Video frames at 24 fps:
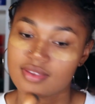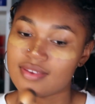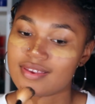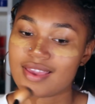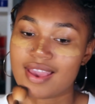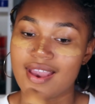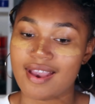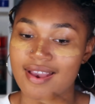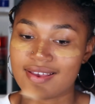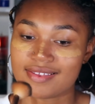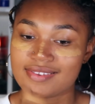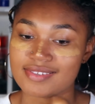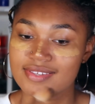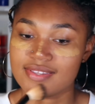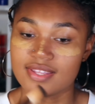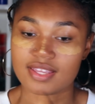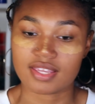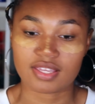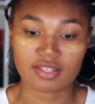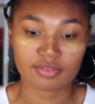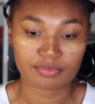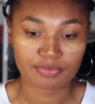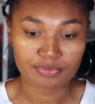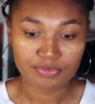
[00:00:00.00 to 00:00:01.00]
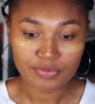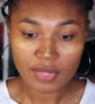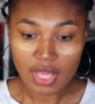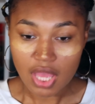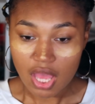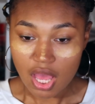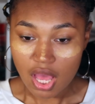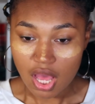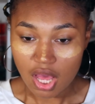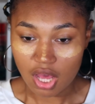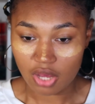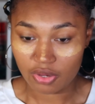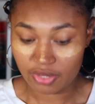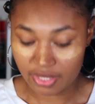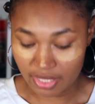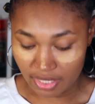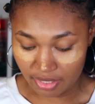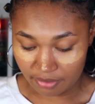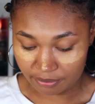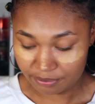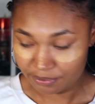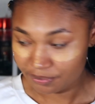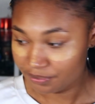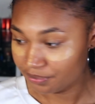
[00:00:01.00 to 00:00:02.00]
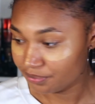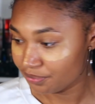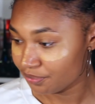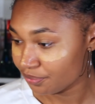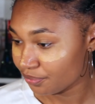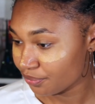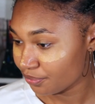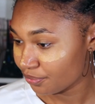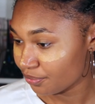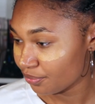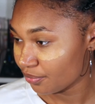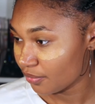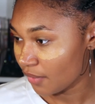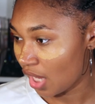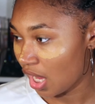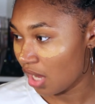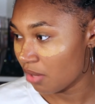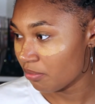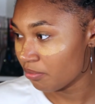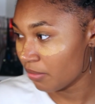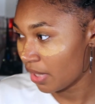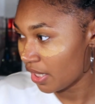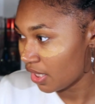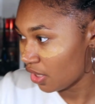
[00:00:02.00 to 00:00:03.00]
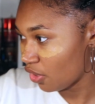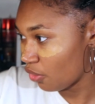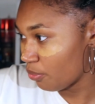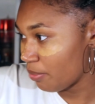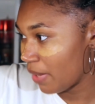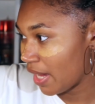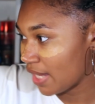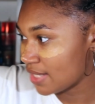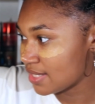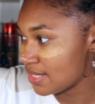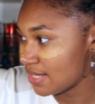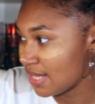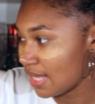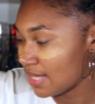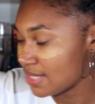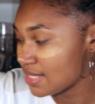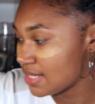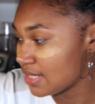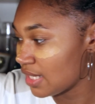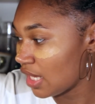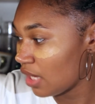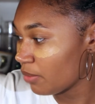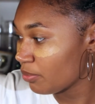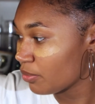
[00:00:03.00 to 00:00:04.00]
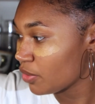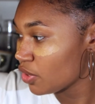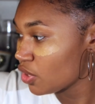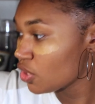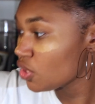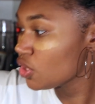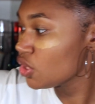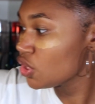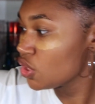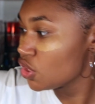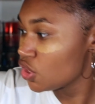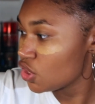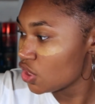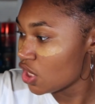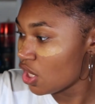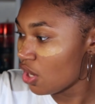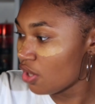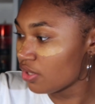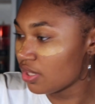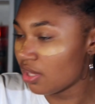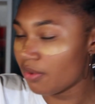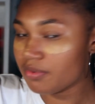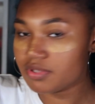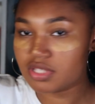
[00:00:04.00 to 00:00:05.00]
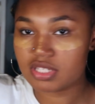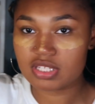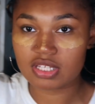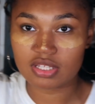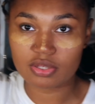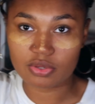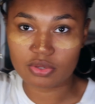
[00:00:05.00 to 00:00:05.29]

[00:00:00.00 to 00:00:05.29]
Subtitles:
casty. Okay, I might go back to that step. So that was just a